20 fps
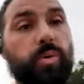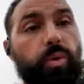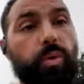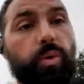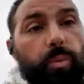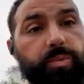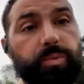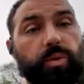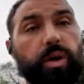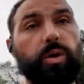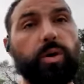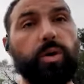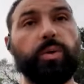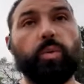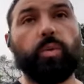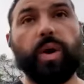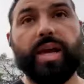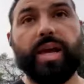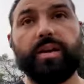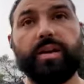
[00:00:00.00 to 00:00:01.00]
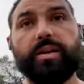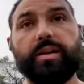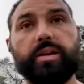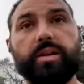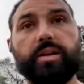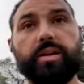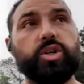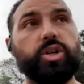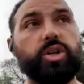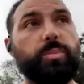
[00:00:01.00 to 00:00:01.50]
So we're going weighted
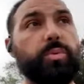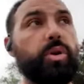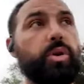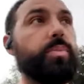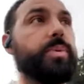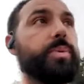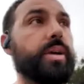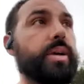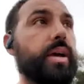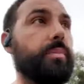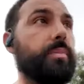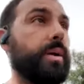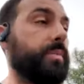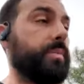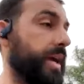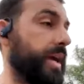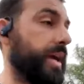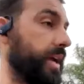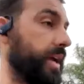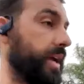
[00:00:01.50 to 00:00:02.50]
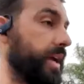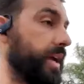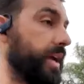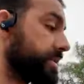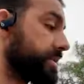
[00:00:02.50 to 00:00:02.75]
jump rope coming up next.